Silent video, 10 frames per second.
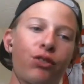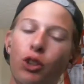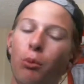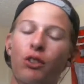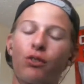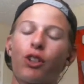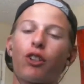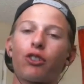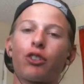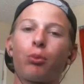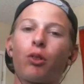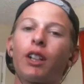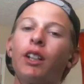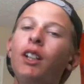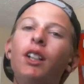so much for all your
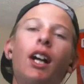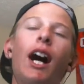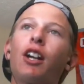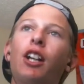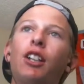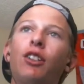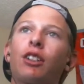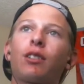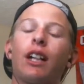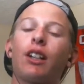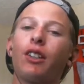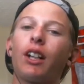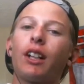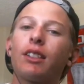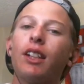support. I couldn't do this without you
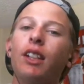guys.